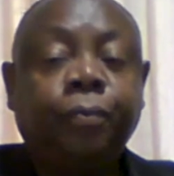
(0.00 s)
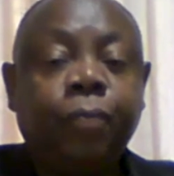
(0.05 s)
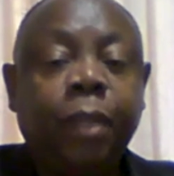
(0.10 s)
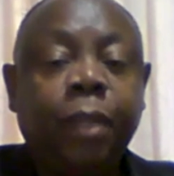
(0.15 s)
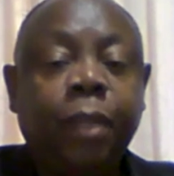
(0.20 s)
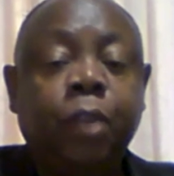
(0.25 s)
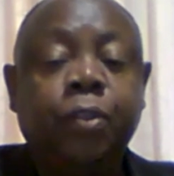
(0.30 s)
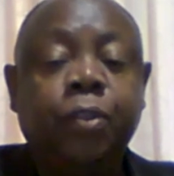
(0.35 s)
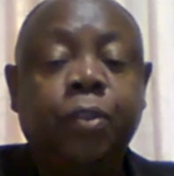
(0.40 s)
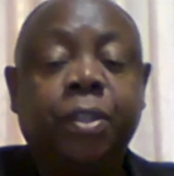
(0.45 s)

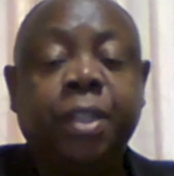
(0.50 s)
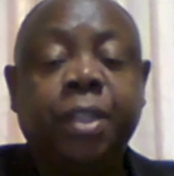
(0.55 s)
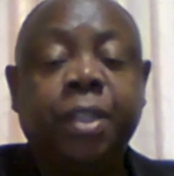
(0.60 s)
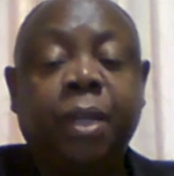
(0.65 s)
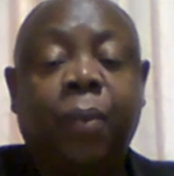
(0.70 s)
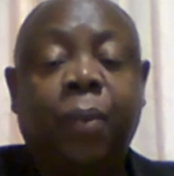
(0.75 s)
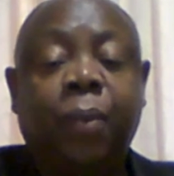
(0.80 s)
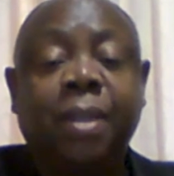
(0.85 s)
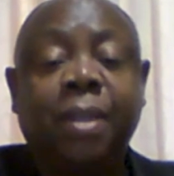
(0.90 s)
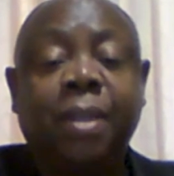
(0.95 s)
you'll see the
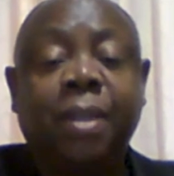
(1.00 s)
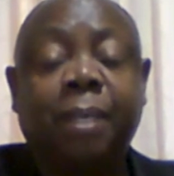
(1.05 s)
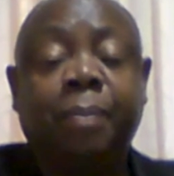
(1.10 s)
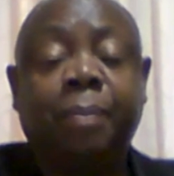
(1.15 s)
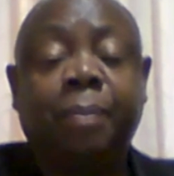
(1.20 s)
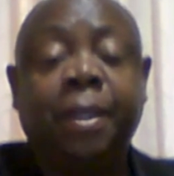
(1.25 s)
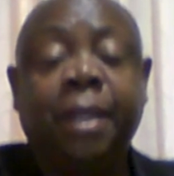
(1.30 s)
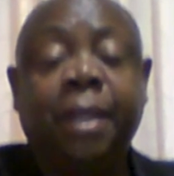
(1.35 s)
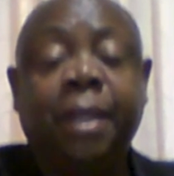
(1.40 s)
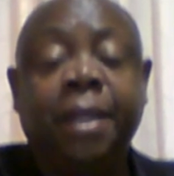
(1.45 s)
WhatsApp
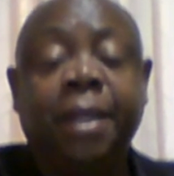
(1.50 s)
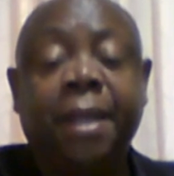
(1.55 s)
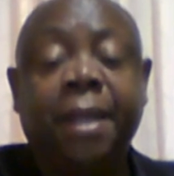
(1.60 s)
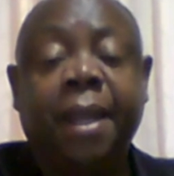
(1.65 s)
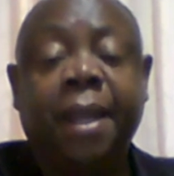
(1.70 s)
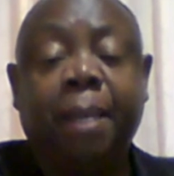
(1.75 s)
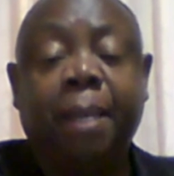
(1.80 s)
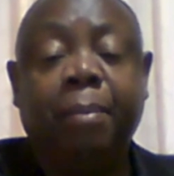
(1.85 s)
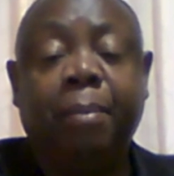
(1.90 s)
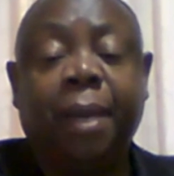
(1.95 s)

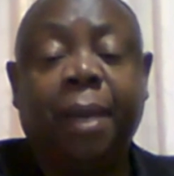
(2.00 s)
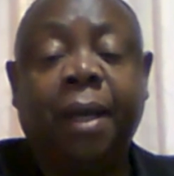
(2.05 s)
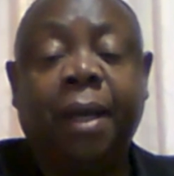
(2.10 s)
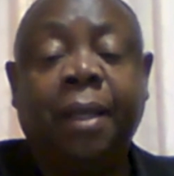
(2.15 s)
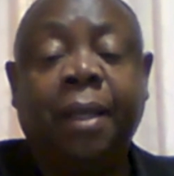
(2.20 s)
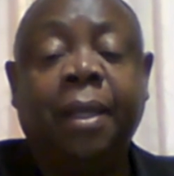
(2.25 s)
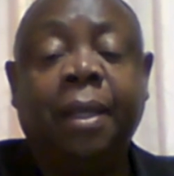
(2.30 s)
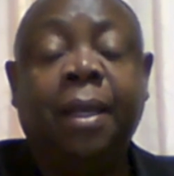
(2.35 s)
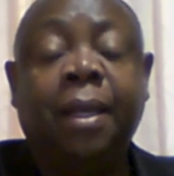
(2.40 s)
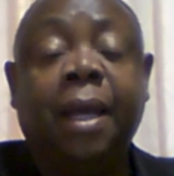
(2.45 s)
number.
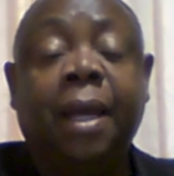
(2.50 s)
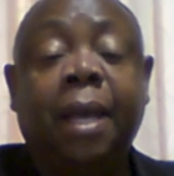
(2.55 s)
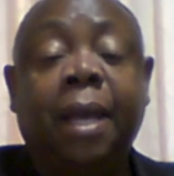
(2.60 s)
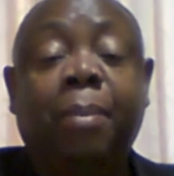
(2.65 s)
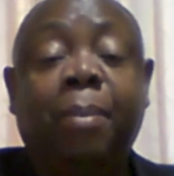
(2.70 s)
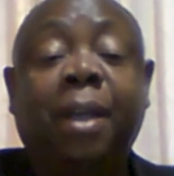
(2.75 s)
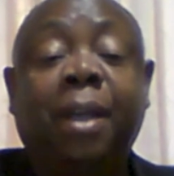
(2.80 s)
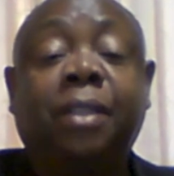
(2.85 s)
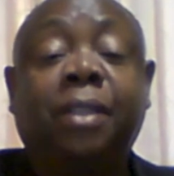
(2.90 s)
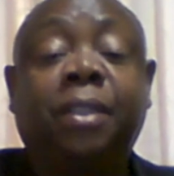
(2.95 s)
Uh,
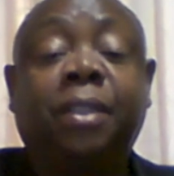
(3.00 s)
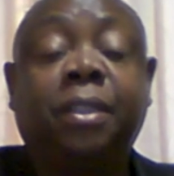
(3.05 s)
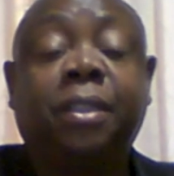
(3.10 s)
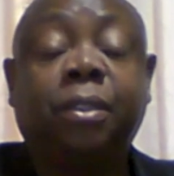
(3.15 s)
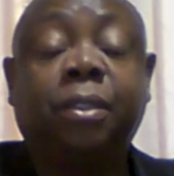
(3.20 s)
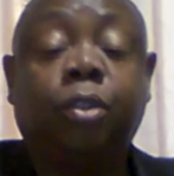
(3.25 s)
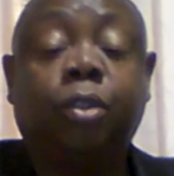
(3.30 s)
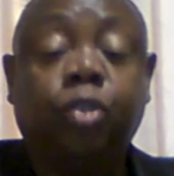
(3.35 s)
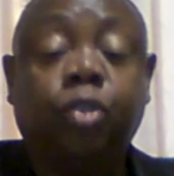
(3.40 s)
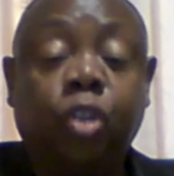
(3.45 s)
but
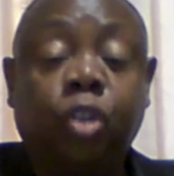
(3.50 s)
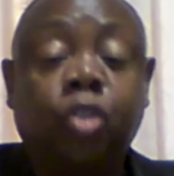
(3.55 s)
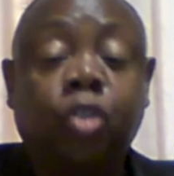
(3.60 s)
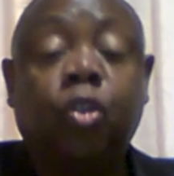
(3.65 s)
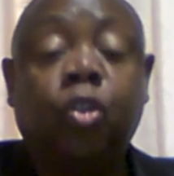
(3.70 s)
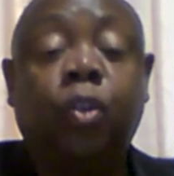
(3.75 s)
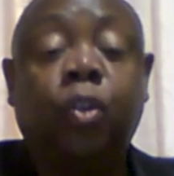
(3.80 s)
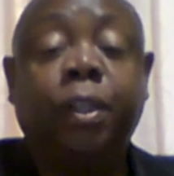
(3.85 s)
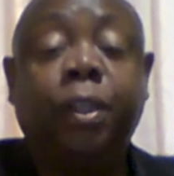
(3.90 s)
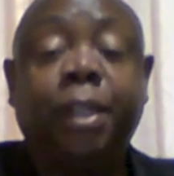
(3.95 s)
not
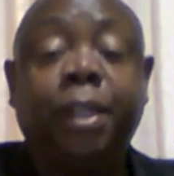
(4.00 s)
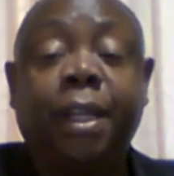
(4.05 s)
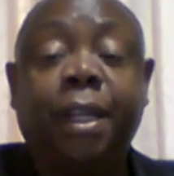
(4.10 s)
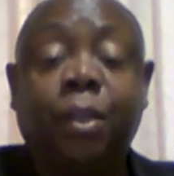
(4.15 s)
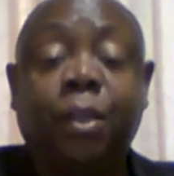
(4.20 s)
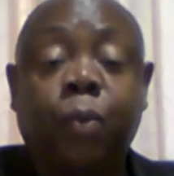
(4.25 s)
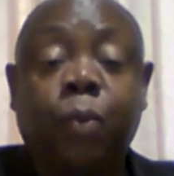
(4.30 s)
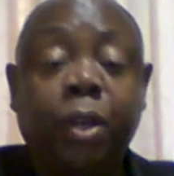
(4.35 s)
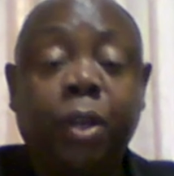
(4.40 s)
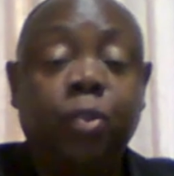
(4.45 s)
only
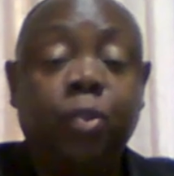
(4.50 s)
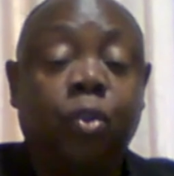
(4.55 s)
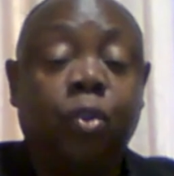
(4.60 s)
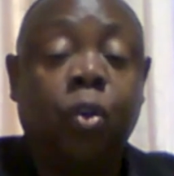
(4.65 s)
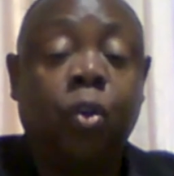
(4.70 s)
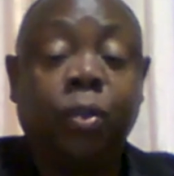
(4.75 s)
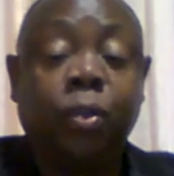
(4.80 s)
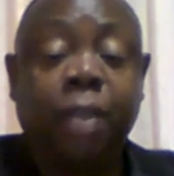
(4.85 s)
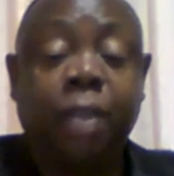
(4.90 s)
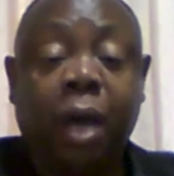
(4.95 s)
that, when you
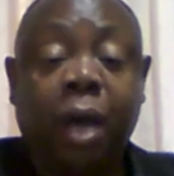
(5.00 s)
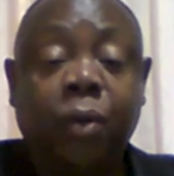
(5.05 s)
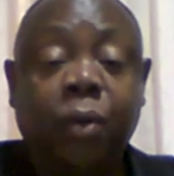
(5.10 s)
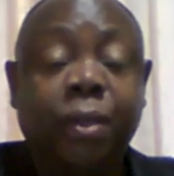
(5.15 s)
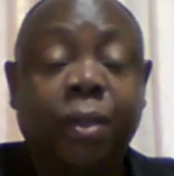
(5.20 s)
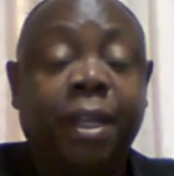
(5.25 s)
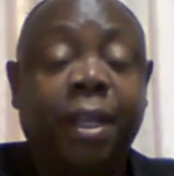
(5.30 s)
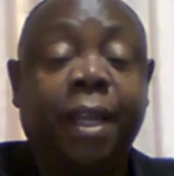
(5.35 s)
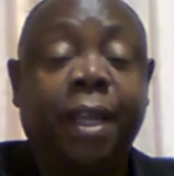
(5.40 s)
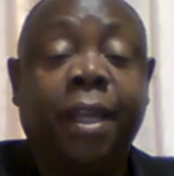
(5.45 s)
go down
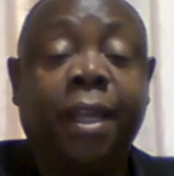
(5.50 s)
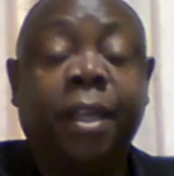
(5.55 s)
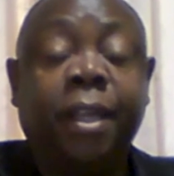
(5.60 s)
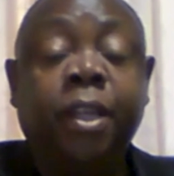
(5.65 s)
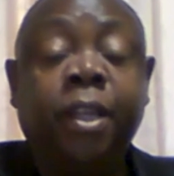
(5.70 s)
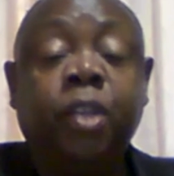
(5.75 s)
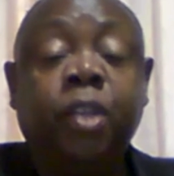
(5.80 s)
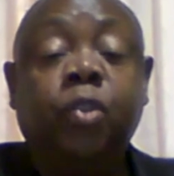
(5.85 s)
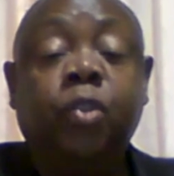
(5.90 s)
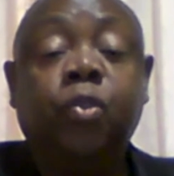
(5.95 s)
there,
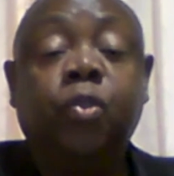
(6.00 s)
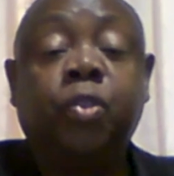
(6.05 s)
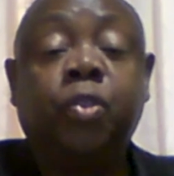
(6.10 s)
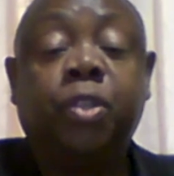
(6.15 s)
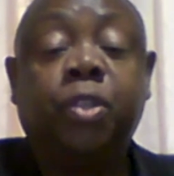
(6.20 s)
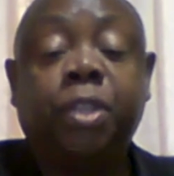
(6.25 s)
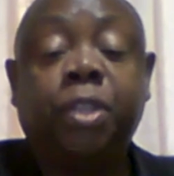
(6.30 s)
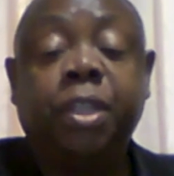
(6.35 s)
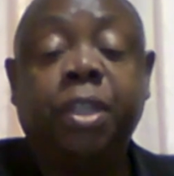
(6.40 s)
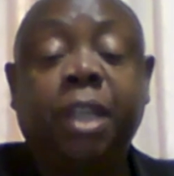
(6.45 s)
you'll
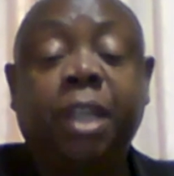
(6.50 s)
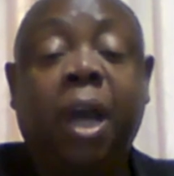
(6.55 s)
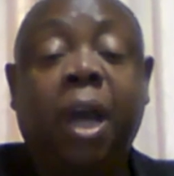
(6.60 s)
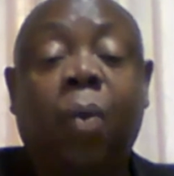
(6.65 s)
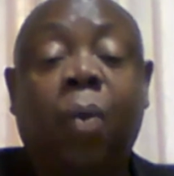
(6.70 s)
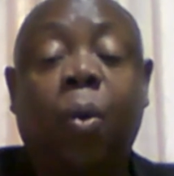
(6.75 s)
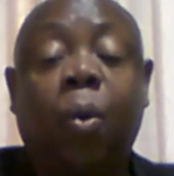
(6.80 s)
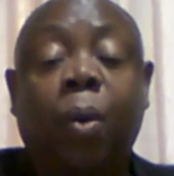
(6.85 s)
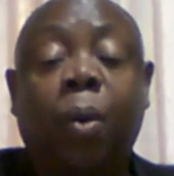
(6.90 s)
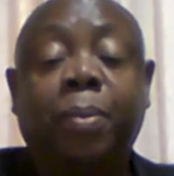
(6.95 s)
see our
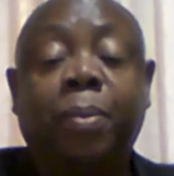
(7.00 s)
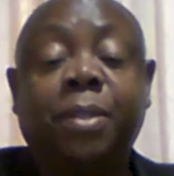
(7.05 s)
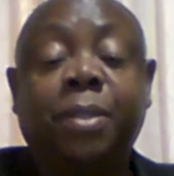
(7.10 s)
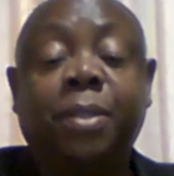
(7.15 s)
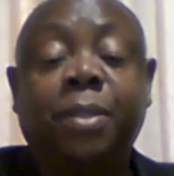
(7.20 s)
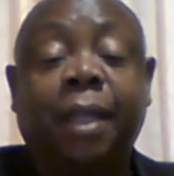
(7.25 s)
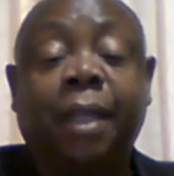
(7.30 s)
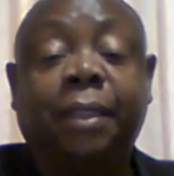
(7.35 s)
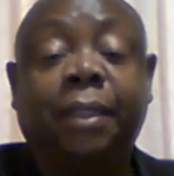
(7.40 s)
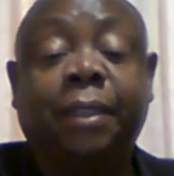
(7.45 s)

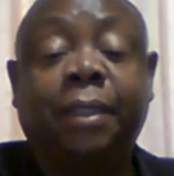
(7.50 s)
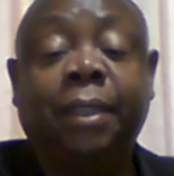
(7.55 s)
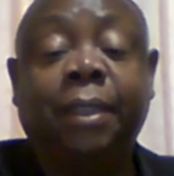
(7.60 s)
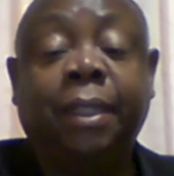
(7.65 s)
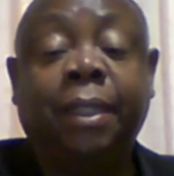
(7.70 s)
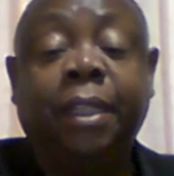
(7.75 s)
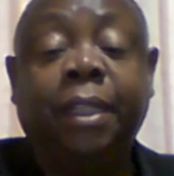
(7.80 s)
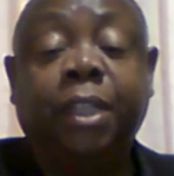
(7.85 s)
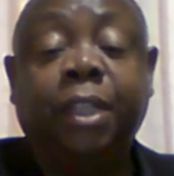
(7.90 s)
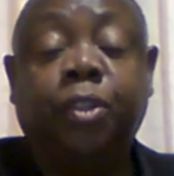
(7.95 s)
website.
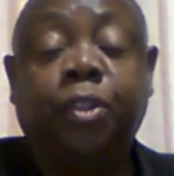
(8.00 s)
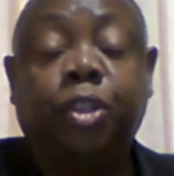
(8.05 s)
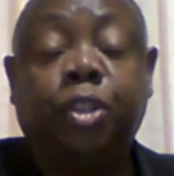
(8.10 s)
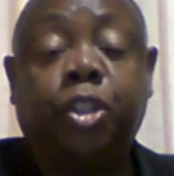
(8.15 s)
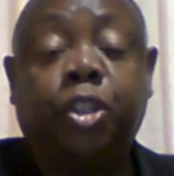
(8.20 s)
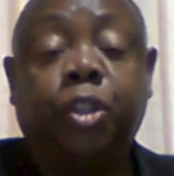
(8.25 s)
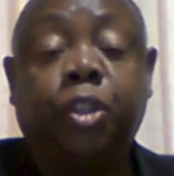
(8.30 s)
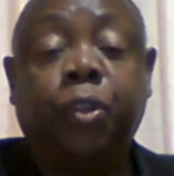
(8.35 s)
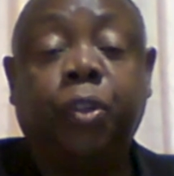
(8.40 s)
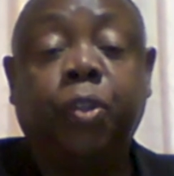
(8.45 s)
It will
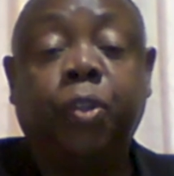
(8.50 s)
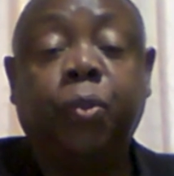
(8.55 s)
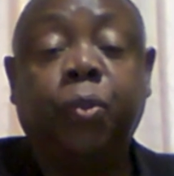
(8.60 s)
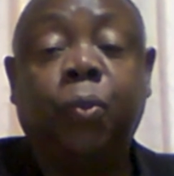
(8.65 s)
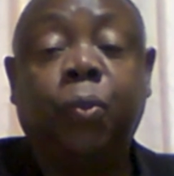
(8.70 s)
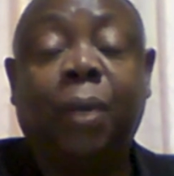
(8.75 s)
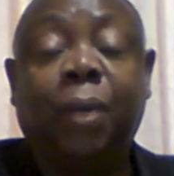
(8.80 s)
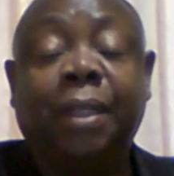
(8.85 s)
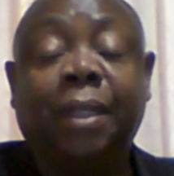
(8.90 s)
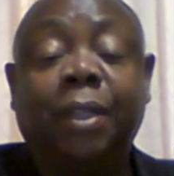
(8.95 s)
show you
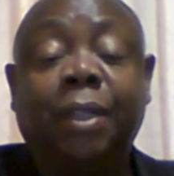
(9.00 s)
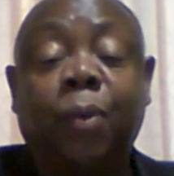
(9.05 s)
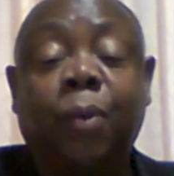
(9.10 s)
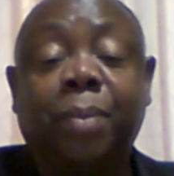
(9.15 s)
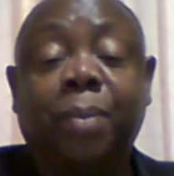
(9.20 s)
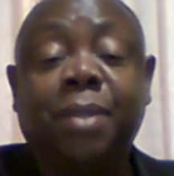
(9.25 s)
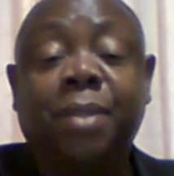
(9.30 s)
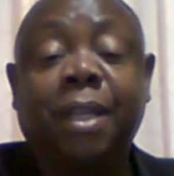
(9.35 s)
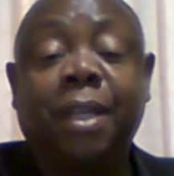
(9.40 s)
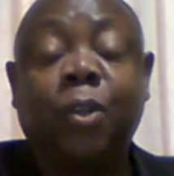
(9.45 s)
what the
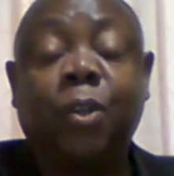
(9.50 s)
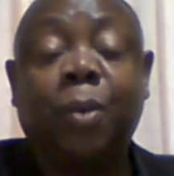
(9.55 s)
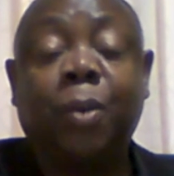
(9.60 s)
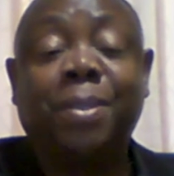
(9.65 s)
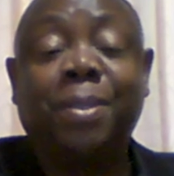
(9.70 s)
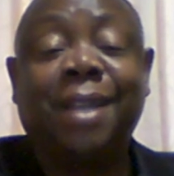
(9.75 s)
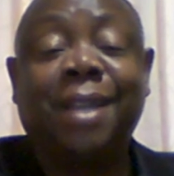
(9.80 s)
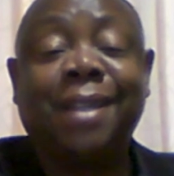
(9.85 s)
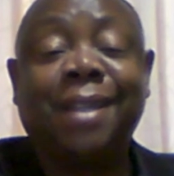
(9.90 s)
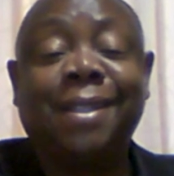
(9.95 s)
website. The
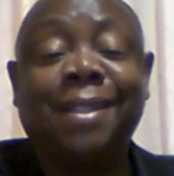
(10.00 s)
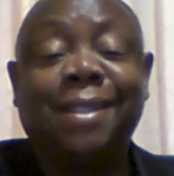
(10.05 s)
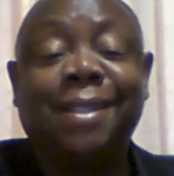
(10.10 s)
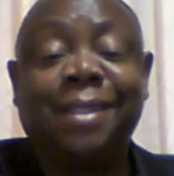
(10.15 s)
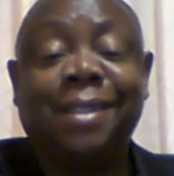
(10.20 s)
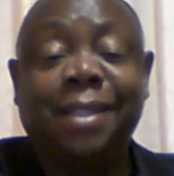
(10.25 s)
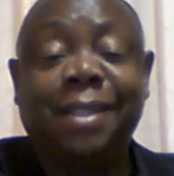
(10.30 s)
website is